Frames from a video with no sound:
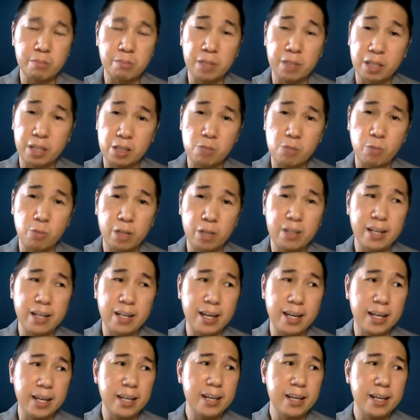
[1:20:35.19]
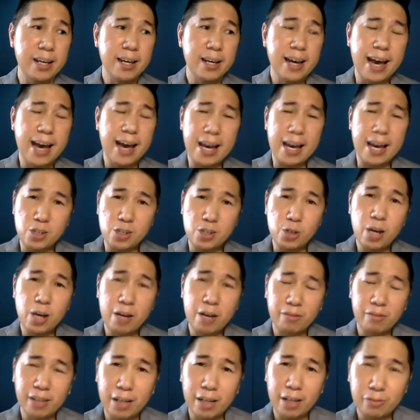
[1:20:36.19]
Because one day, as you
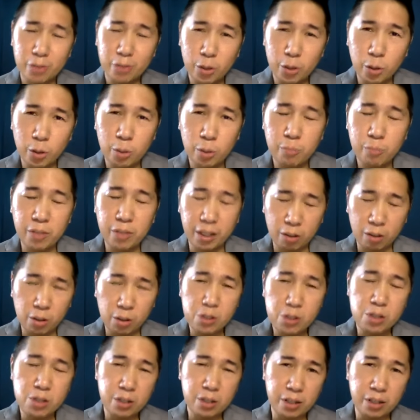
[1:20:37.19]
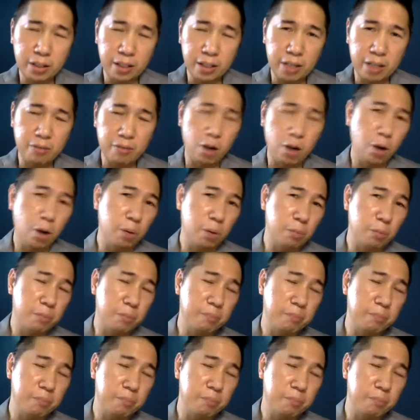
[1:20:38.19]
have left home, they're also going to leave home